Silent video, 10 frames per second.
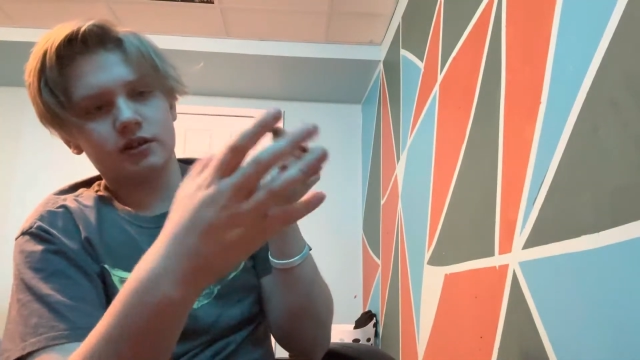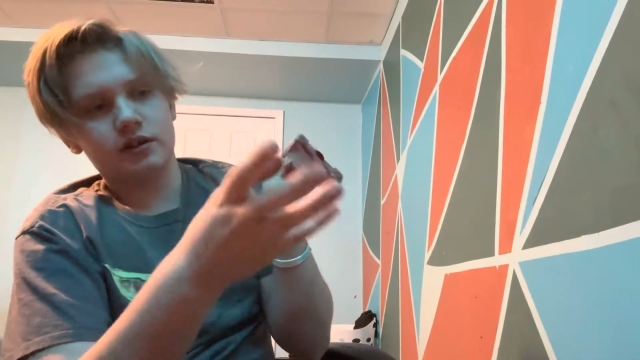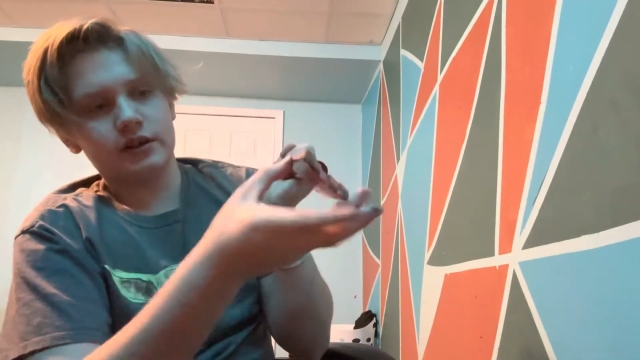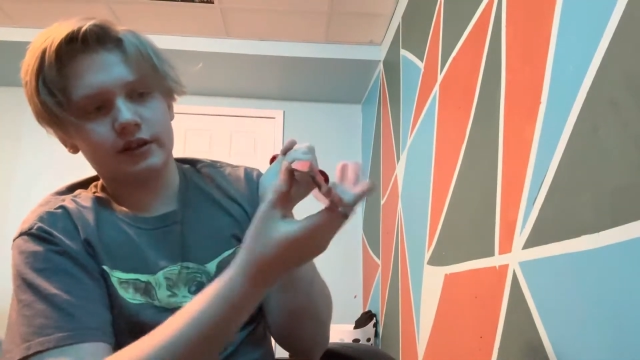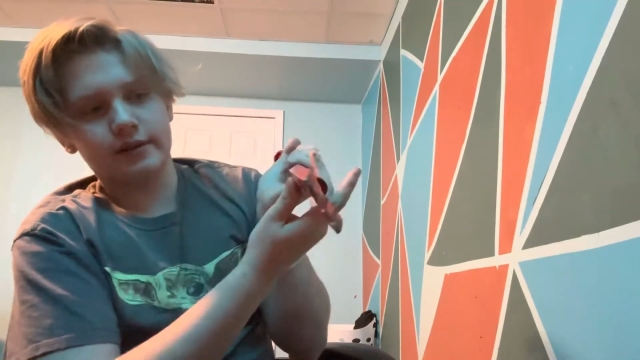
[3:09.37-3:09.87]

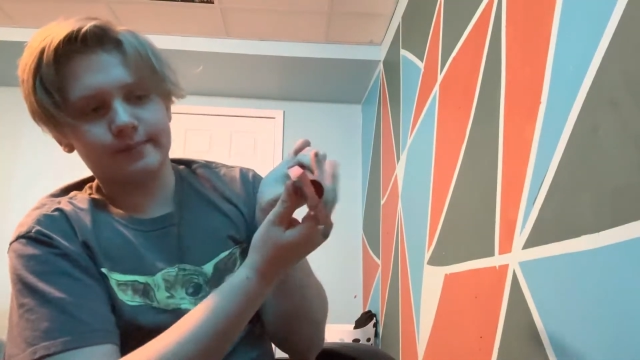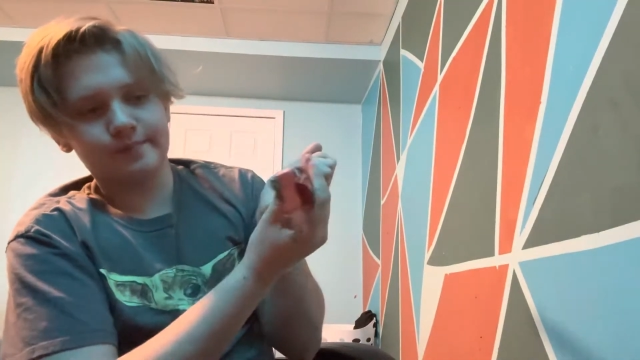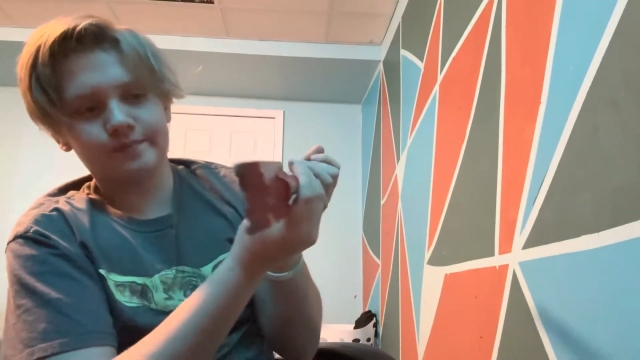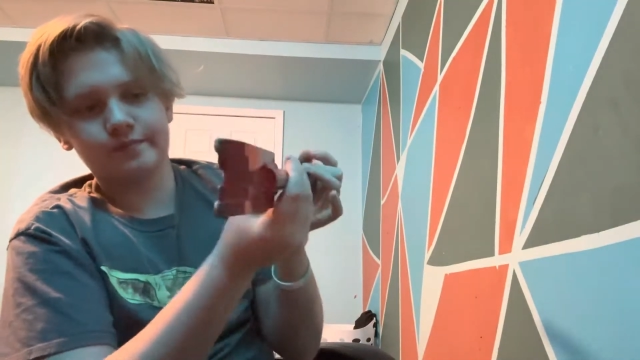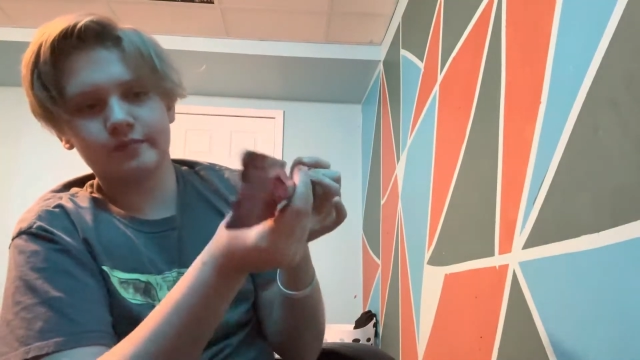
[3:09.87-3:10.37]

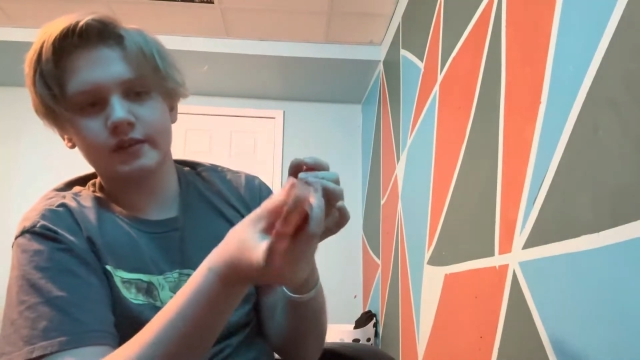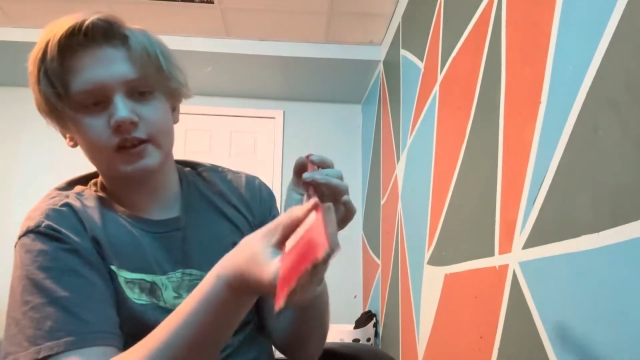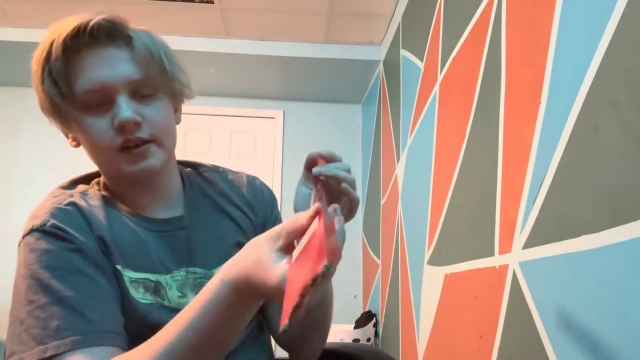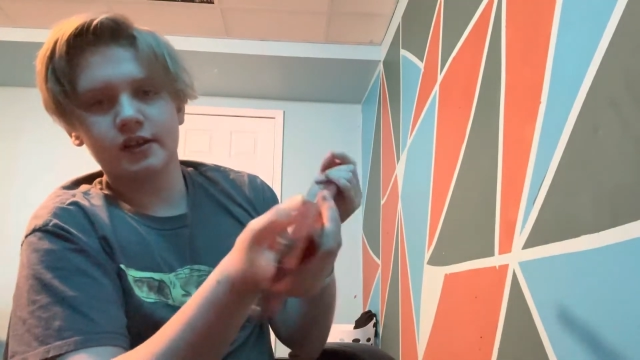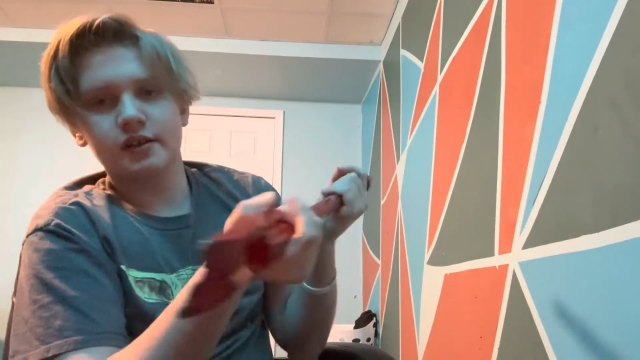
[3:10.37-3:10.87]

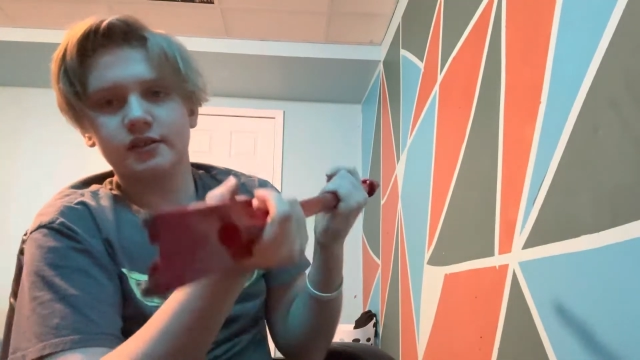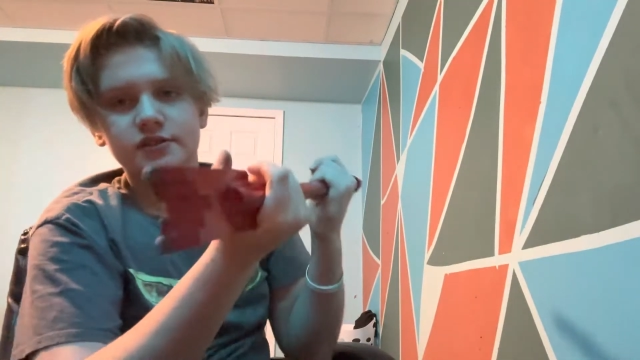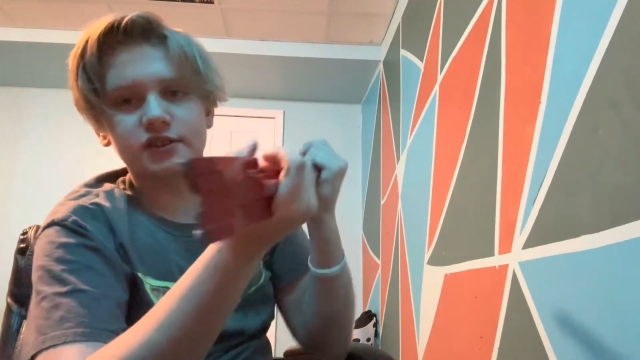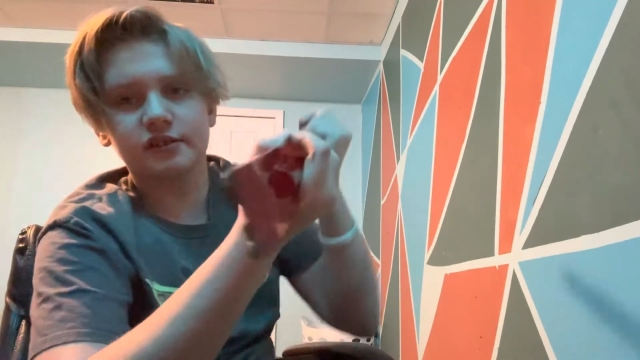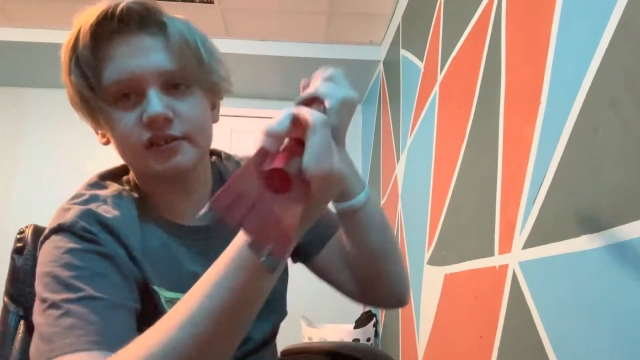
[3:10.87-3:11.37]

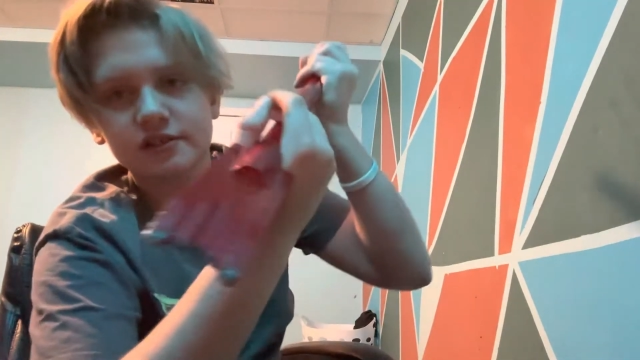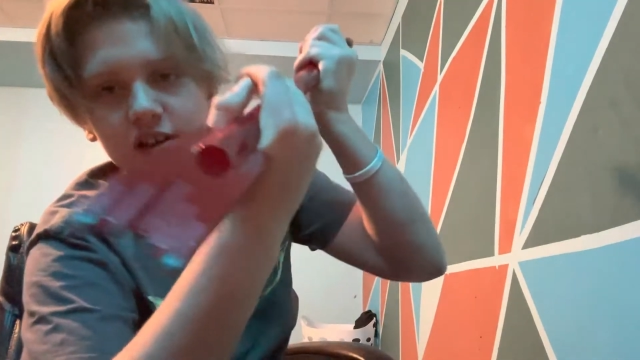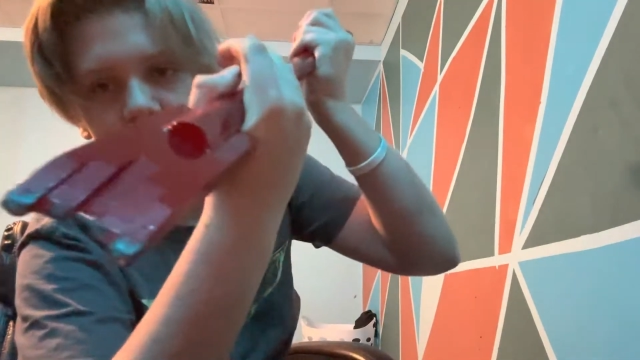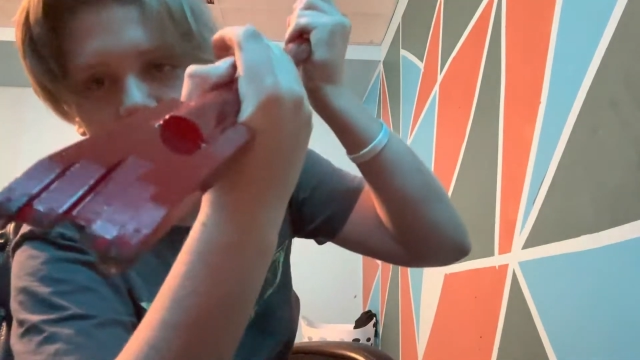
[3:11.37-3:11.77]
So it's got